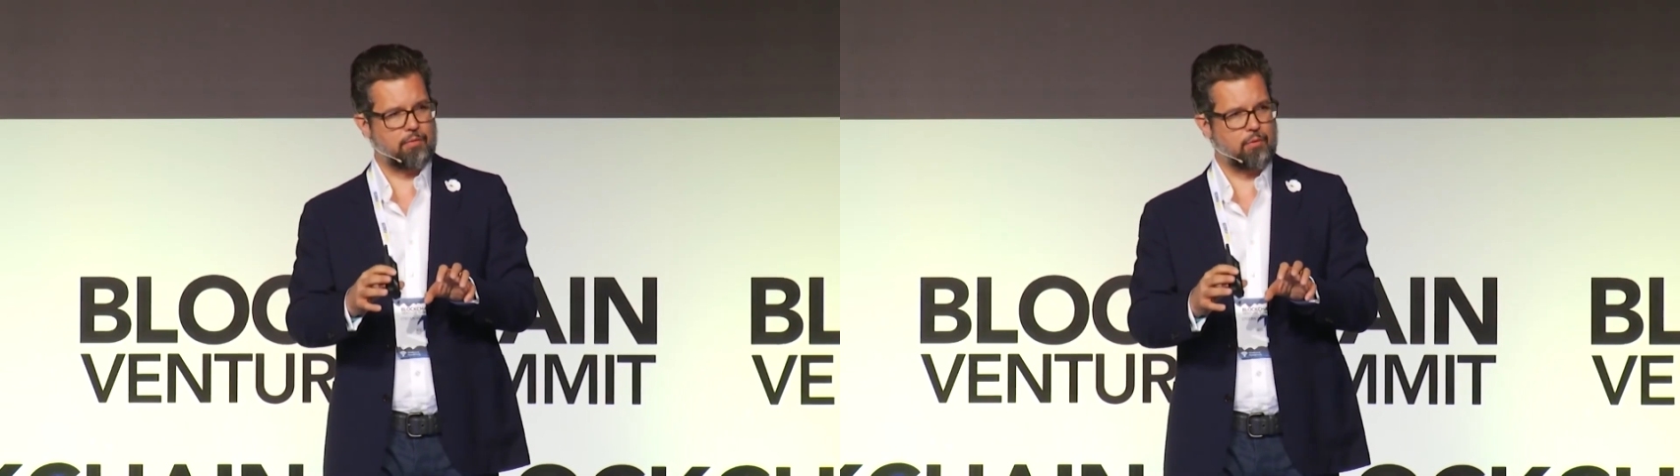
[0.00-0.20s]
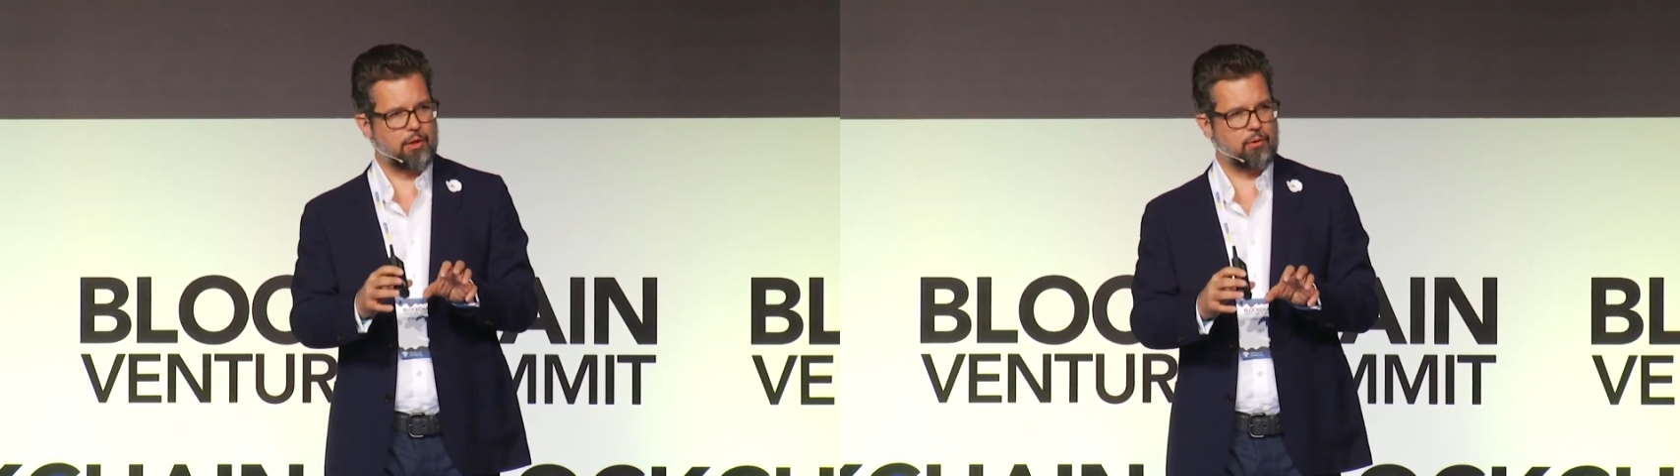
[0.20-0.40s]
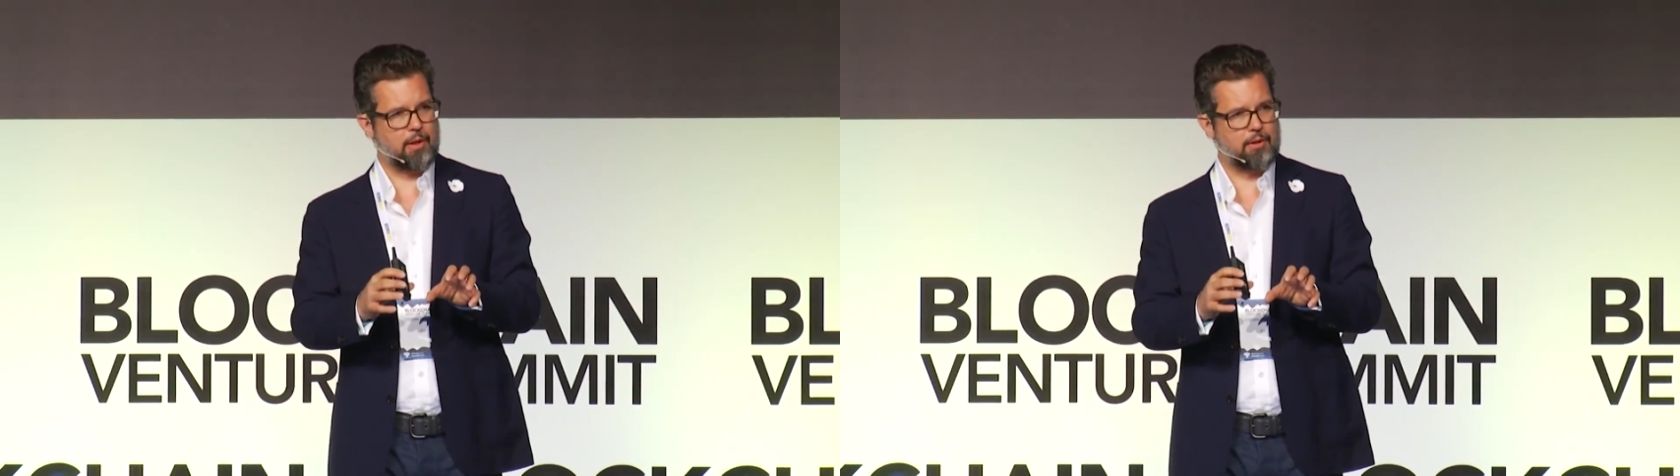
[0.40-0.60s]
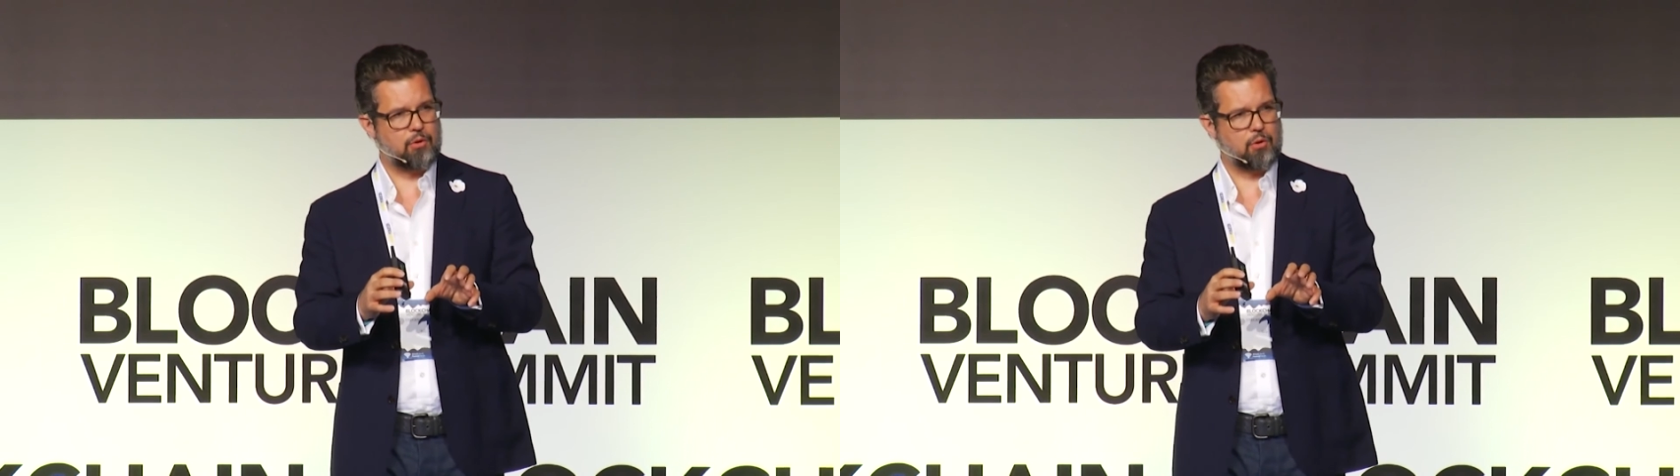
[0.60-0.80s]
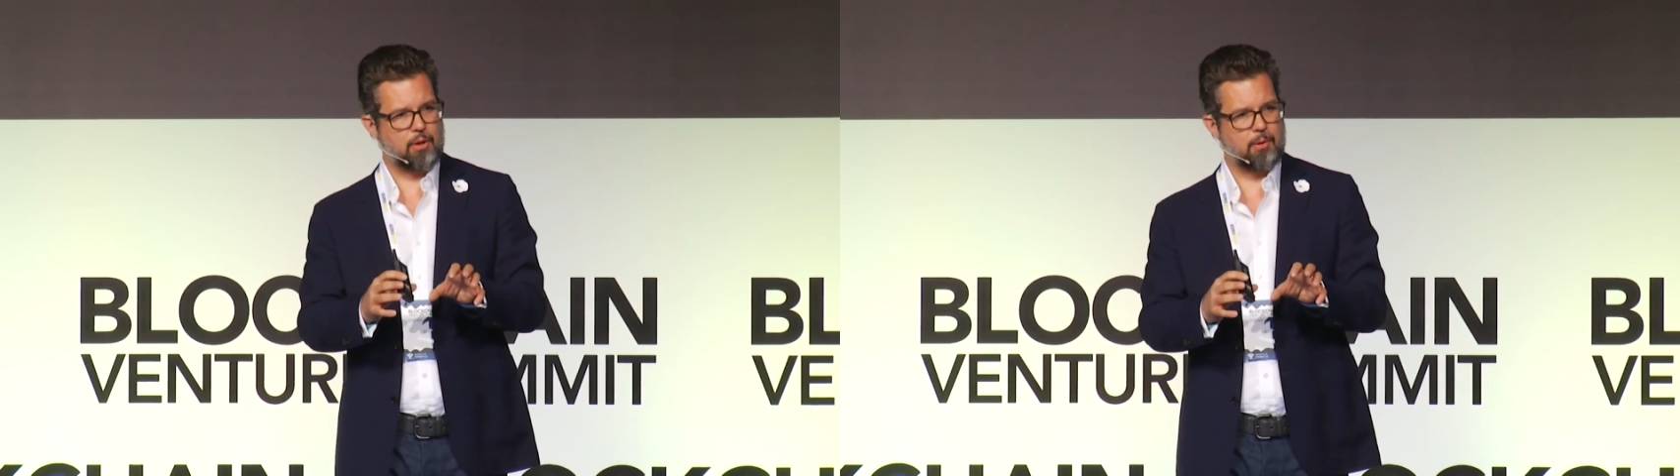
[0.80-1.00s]

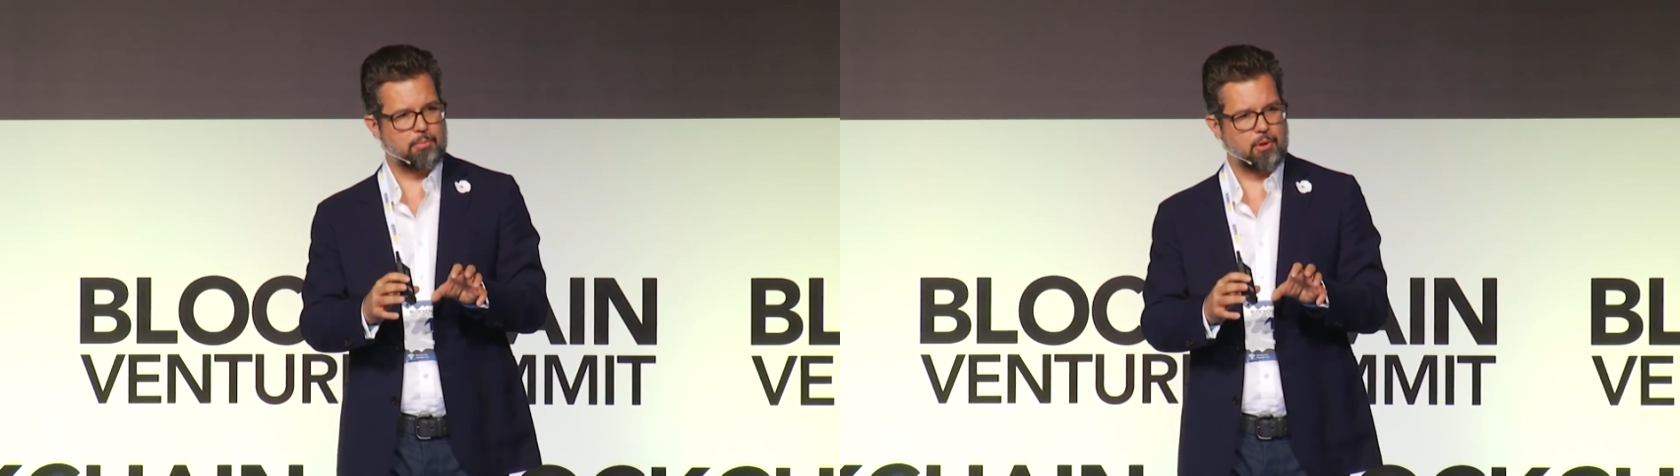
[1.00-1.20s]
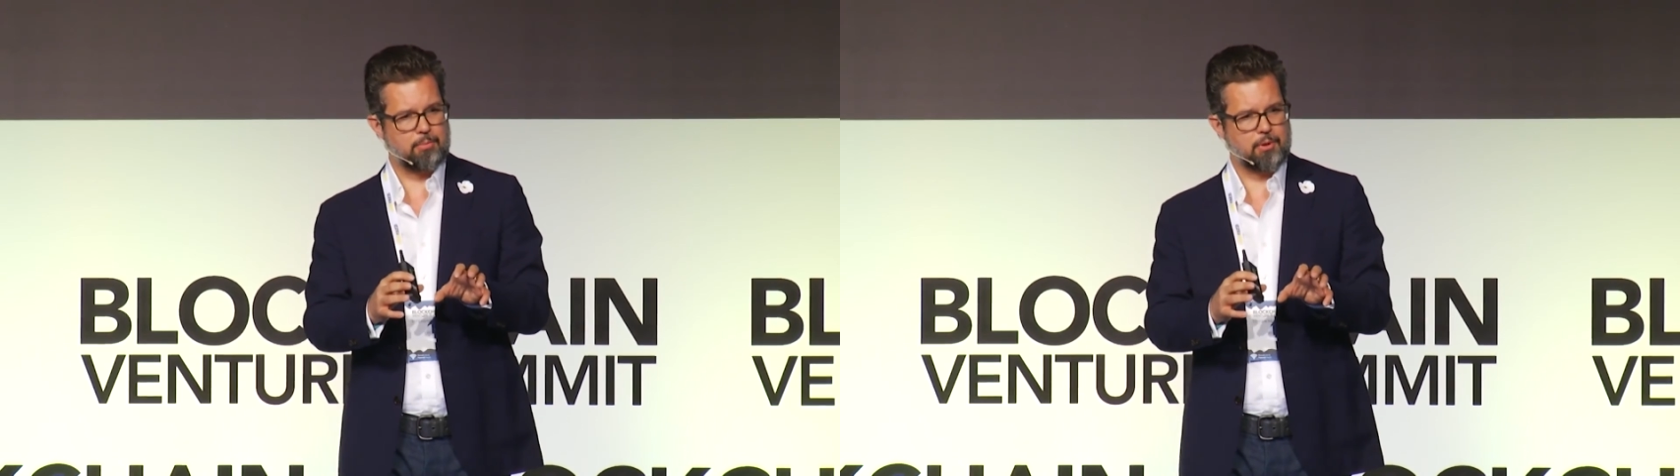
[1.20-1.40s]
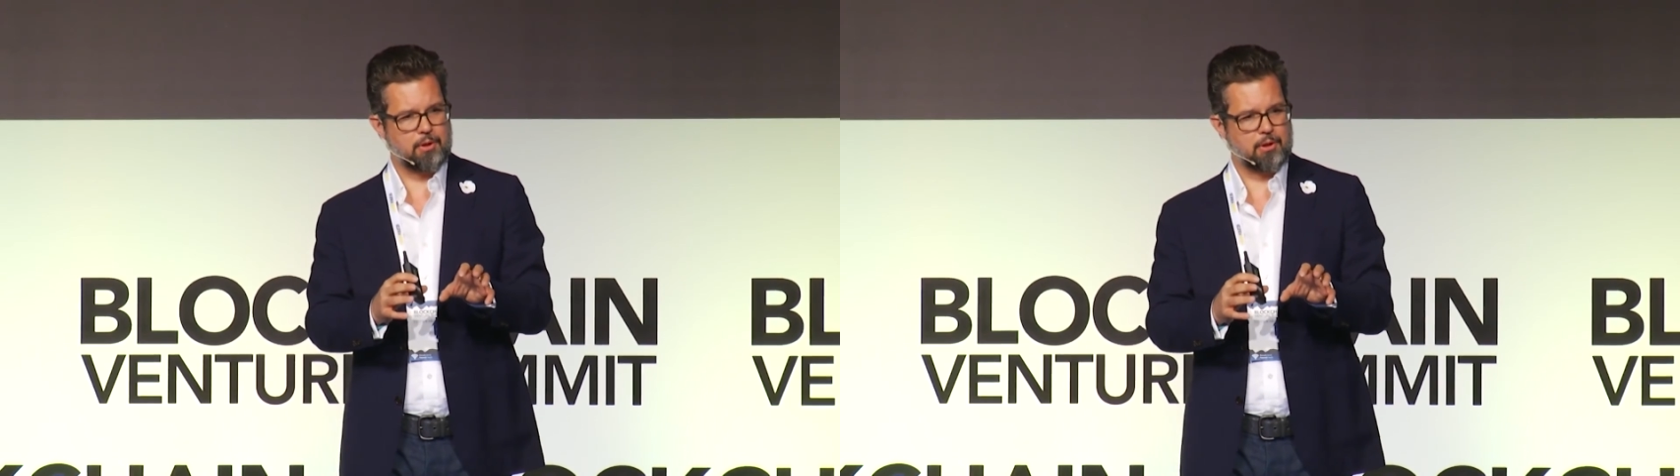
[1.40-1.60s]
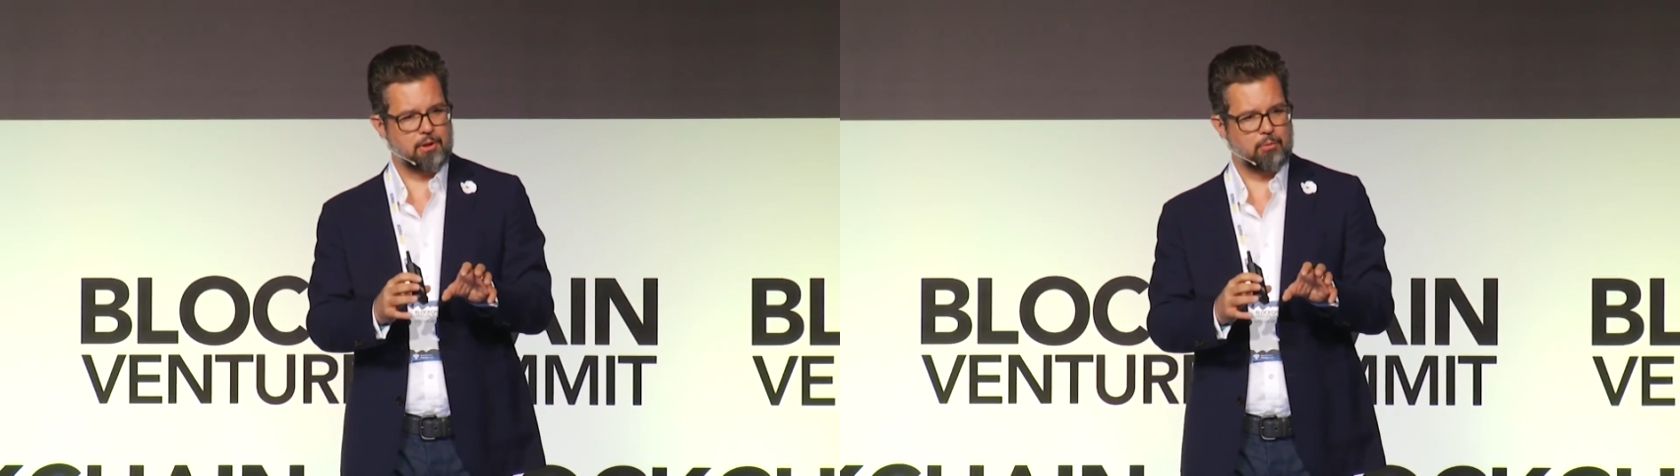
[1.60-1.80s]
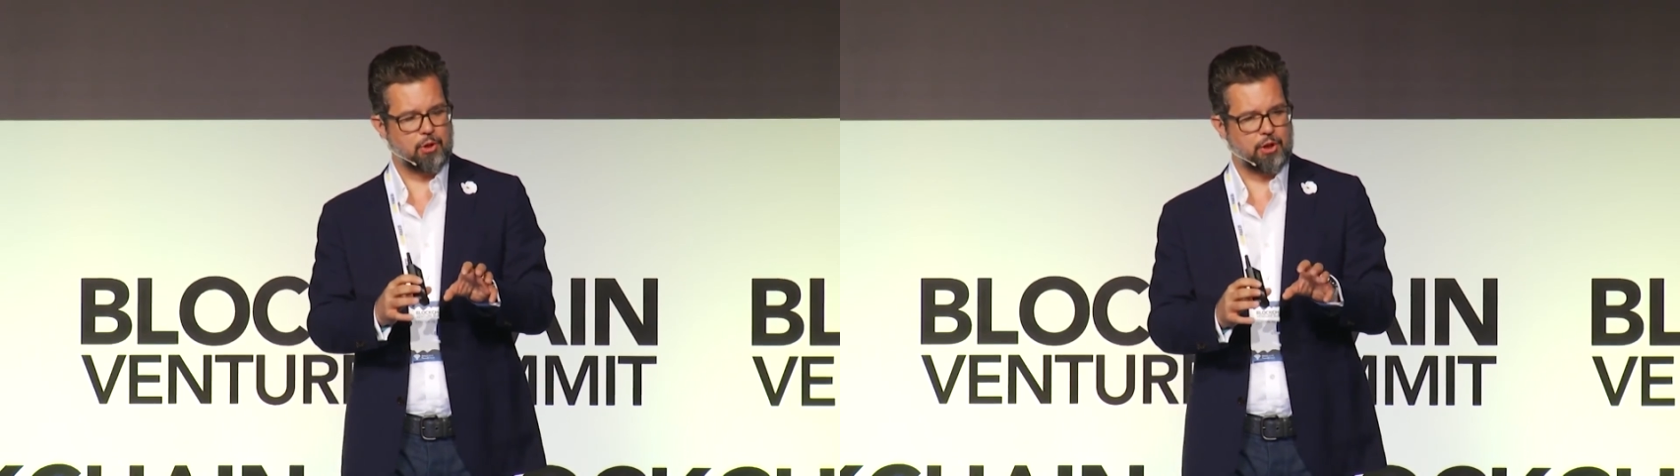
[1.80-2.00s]
regulatory
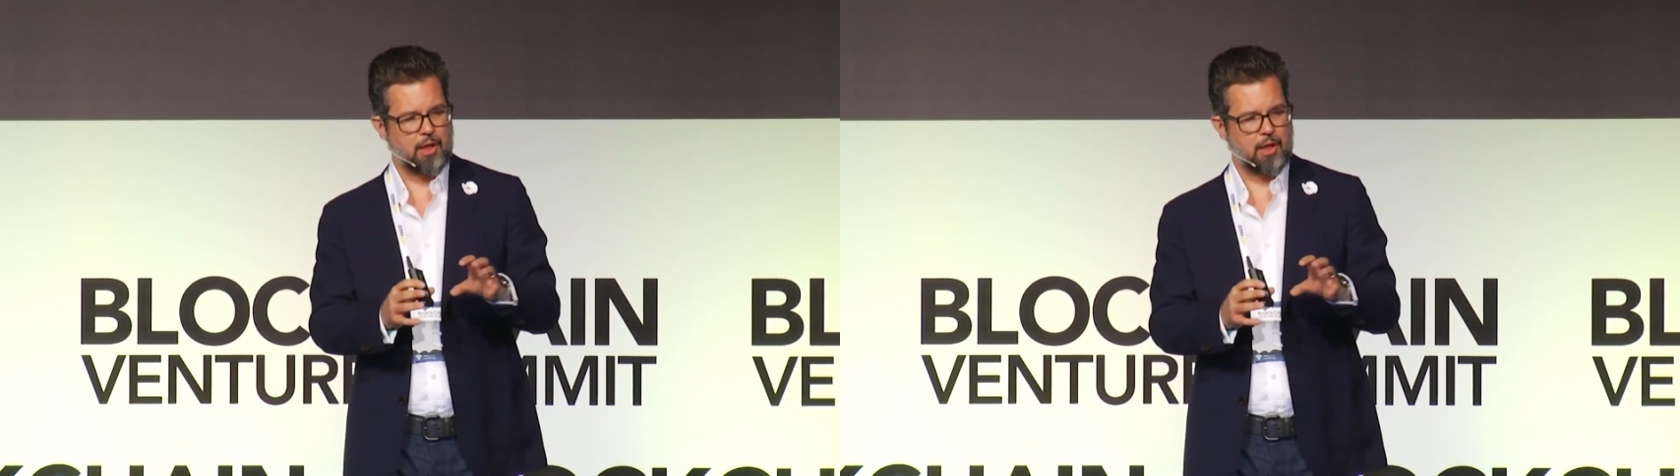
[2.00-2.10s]
purposes which they